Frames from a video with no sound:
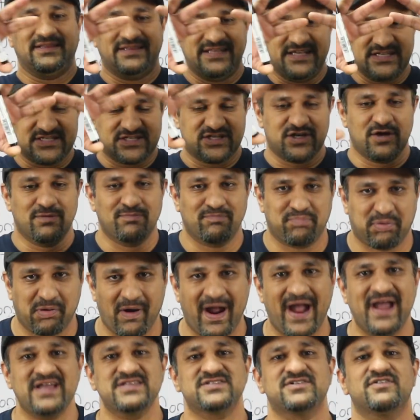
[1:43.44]
these
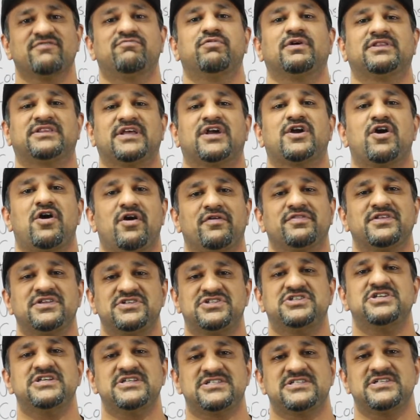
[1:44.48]
comprise of what they call the
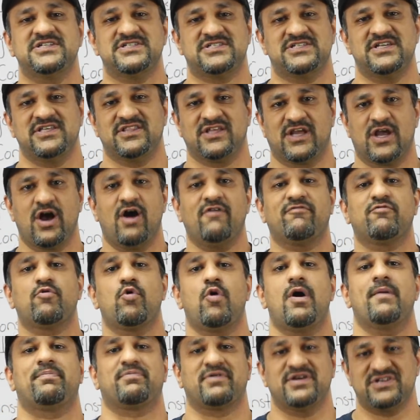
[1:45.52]
GCC, the Gulf
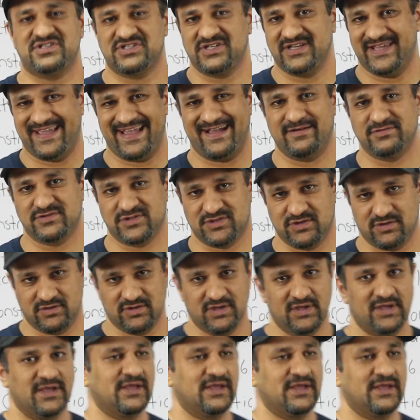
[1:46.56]
Cooperation Council.